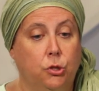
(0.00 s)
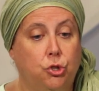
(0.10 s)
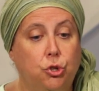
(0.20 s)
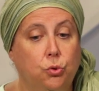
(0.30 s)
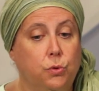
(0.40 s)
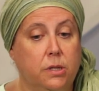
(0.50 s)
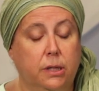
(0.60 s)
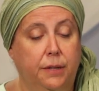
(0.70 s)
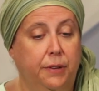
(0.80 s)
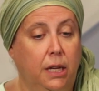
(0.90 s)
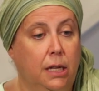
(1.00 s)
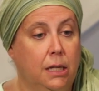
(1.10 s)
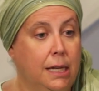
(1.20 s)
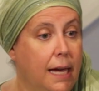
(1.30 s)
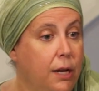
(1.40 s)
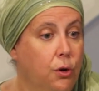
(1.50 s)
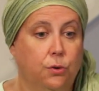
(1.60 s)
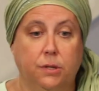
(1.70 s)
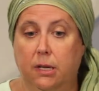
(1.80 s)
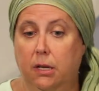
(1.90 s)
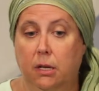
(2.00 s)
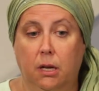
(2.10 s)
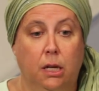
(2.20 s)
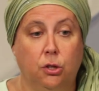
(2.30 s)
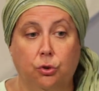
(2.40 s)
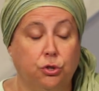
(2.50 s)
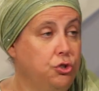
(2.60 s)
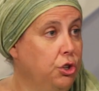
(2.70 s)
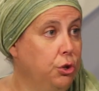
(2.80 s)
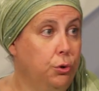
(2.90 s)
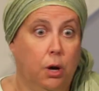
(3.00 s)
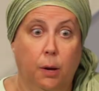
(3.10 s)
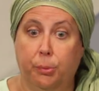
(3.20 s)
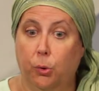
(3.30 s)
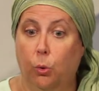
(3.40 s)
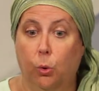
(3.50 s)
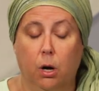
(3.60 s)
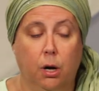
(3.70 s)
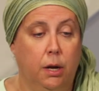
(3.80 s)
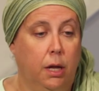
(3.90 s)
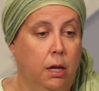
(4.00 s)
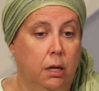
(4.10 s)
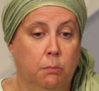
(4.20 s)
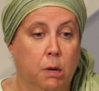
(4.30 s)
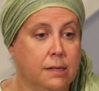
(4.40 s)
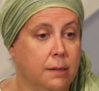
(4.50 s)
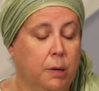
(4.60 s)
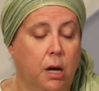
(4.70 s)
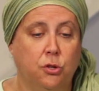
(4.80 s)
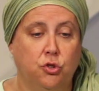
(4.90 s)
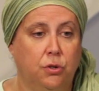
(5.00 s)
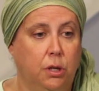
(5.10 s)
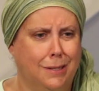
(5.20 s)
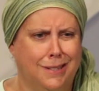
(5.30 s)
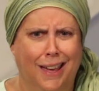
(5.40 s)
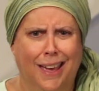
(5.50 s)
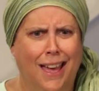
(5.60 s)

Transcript: Jews living in ghettos in Christian Europe or in Muslim countries,